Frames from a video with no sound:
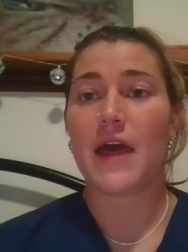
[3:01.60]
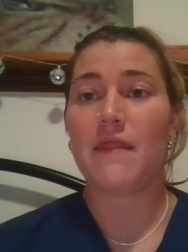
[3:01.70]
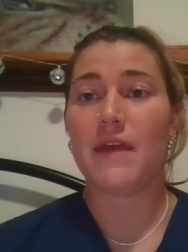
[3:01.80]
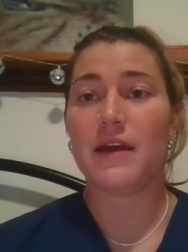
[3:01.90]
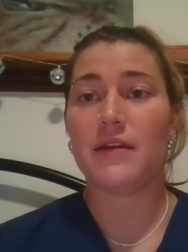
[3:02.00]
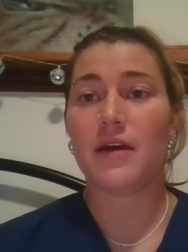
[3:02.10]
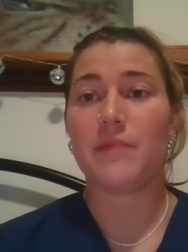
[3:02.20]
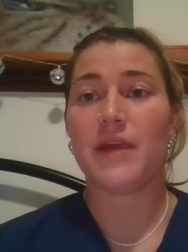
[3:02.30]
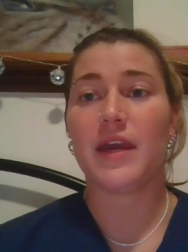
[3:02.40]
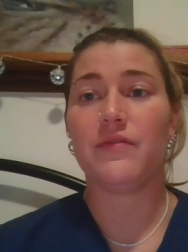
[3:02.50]
and then a
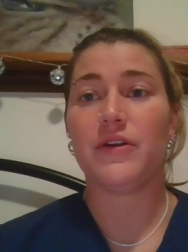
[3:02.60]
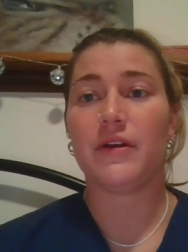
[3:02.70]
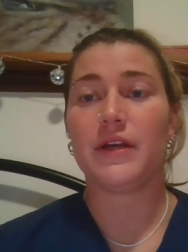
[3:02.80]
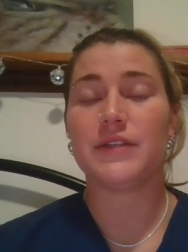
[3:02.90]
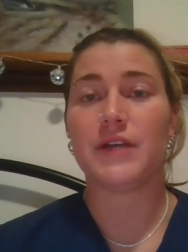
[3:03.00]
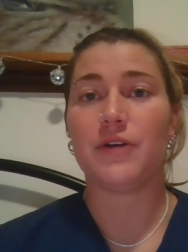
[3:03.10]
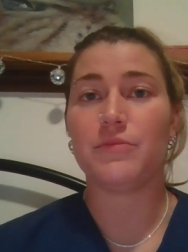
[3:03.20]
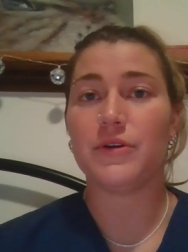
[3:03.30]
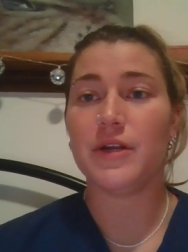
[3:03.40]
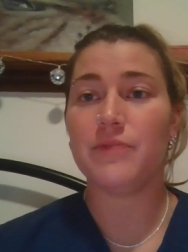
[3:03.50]
behavior is
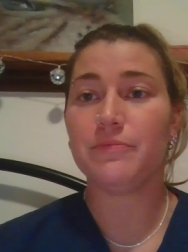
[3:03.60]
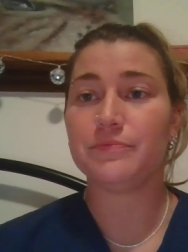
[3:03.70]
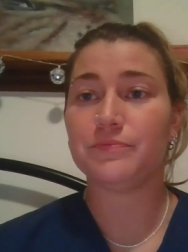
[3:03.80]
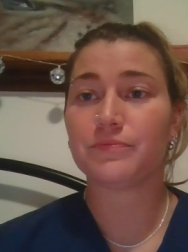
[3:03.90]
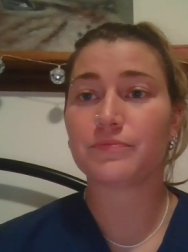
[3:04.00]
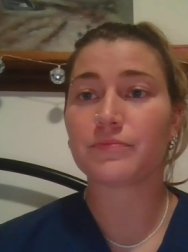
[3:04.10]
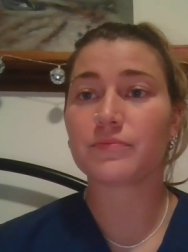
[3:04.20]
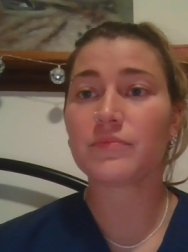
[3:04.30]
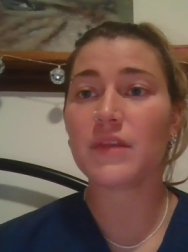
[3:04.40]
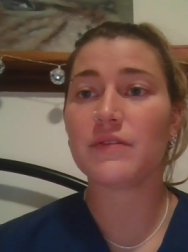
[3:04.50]
outputted.
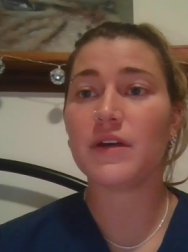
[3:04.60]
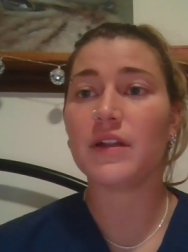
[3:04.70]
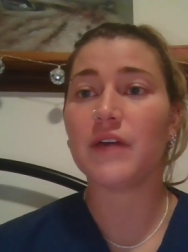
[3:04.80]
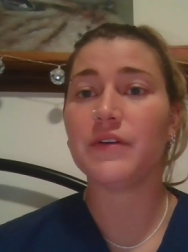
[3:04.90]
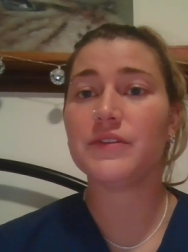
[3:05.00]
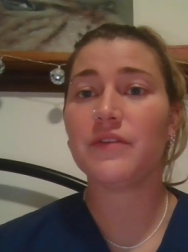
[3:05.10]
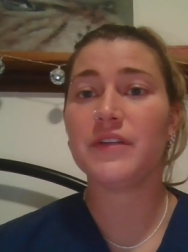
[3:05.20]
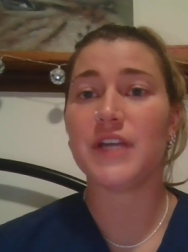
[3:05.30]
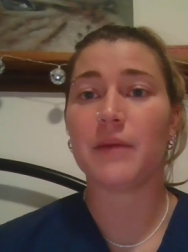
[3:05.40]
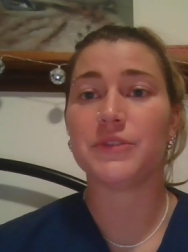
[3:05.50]
The levels of
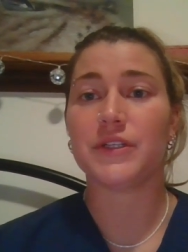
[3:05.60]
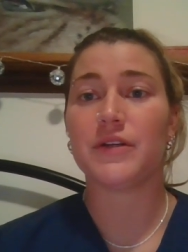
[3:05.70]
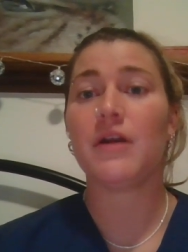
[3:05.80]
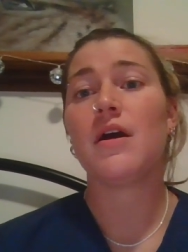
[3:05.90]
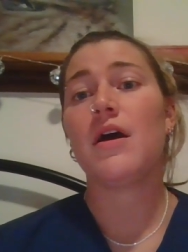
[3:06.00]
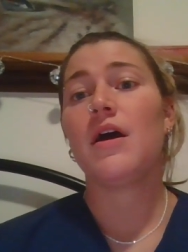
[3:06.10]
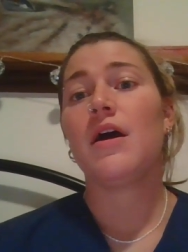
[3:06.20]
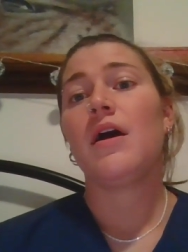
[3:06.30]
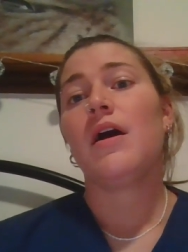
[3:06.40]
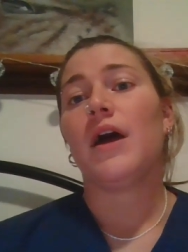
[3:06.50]
adaptation
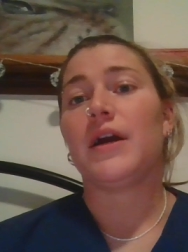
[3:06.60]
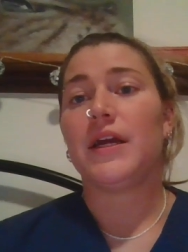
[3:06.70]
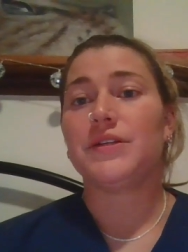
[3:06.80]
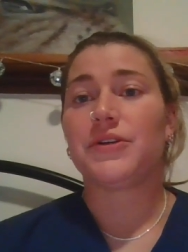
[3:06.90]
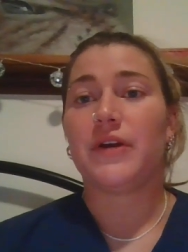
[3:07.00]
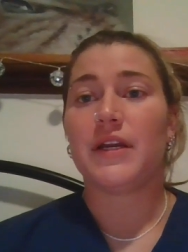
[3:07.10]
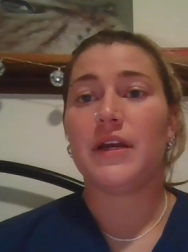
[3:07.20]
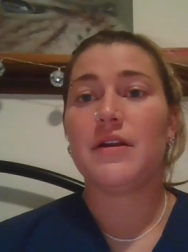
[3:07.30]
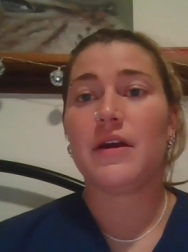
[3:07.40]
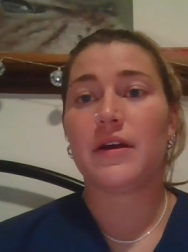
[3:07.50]
are
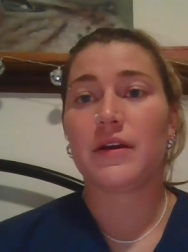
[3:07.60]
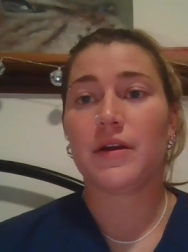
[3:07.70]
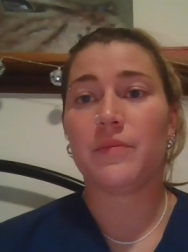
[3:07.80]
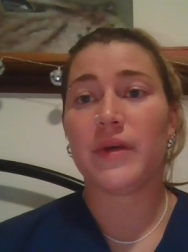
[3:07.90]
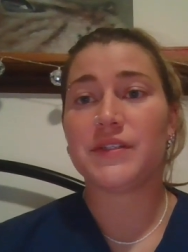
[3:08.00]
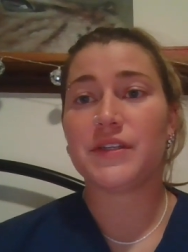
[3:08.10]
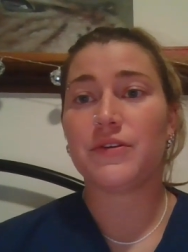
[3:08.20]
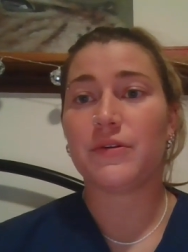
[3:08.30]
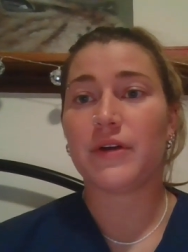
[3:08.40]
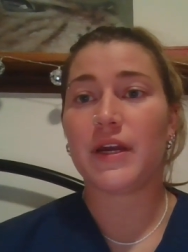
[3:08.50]
integrated,
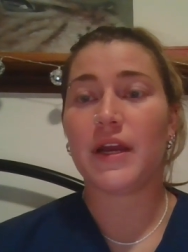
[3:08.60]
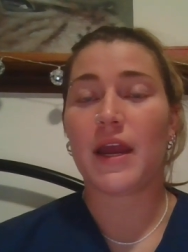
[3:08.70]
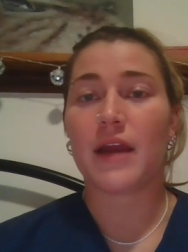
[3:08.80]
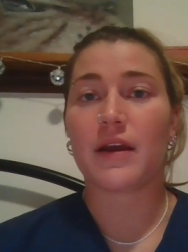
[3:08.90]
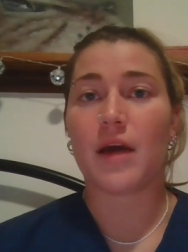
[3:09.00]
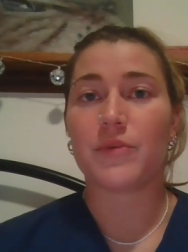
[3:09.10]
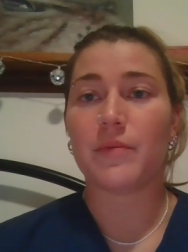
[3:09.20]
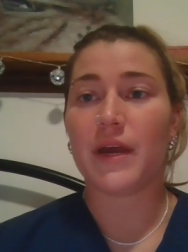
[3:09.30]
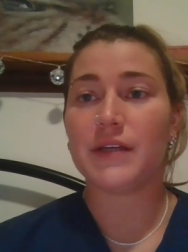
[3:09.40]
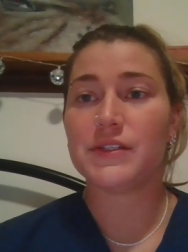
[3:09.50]
compensatory, and
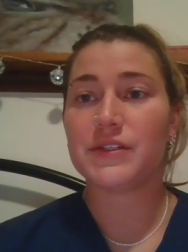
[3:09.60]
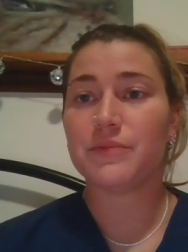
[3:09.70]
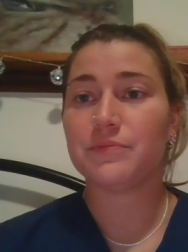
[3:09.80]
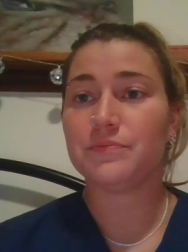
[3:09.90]
compromised.